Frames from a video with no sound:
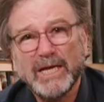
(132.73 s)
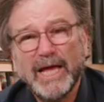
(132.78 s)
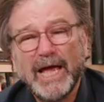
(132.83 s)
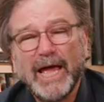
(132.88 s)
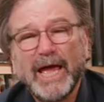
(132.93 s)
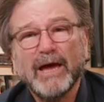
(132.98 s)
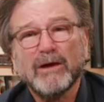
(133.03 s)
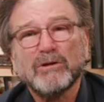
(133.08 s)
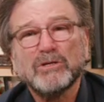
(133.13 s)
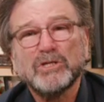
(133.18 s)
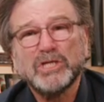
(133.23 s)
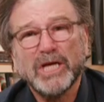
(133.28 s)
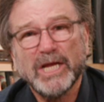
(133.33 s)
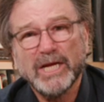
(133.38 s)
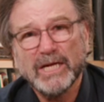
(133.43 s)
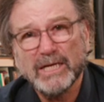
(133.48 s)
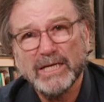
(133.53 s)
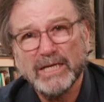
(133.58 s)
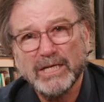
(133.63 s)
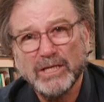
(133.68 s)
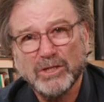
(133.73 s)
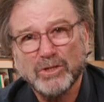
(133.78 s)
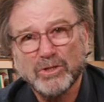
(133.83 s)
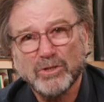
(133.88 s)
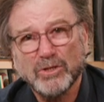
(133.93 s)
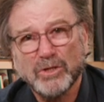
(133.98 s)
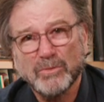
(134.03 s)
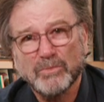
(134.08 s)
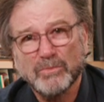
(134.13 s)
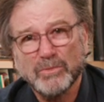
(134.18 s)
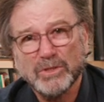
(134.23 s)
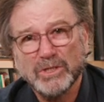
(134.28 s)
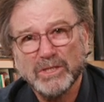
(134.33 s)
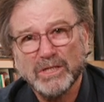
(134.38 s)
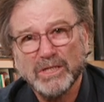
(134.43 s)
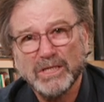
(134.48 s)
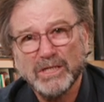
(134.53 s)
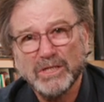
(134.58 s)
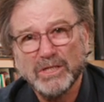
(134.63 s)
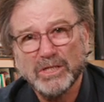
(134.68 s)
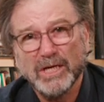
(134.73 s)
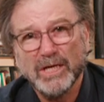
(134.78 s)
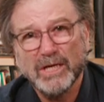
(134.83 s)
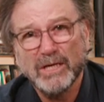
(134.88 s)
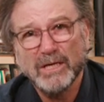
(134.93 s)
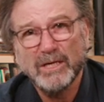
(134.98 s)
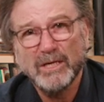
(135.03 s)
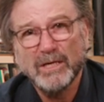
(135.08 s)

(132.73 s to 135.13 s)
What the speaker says: how gently you do the procedure,